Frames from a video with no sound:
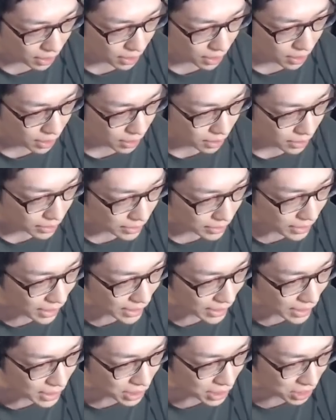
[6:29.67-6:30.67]
That's another yeah, thing.
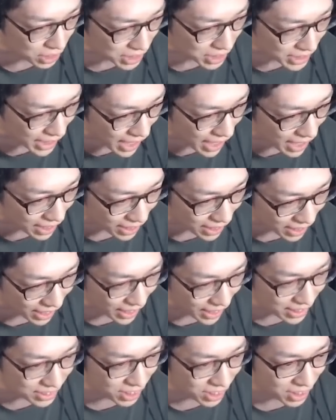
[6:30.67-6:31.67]
that's so sad.
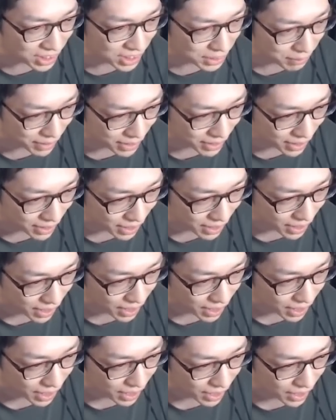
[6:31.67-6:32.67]
Oh. Yeah,
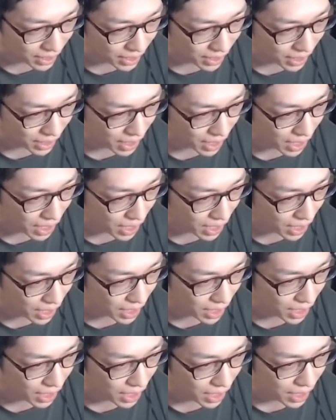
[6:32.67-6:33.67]
I always thought bad. it was
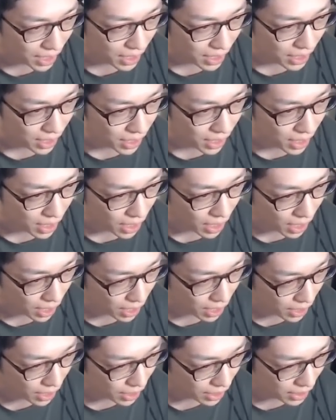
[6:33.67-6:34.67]
big. Okay, up
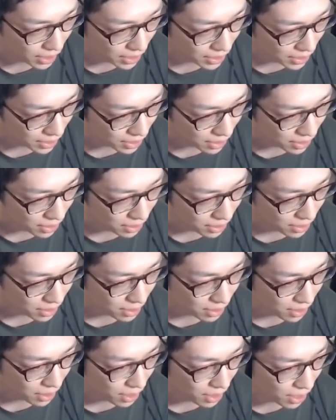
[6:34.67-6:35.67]
throw up smash. up smash. Okay.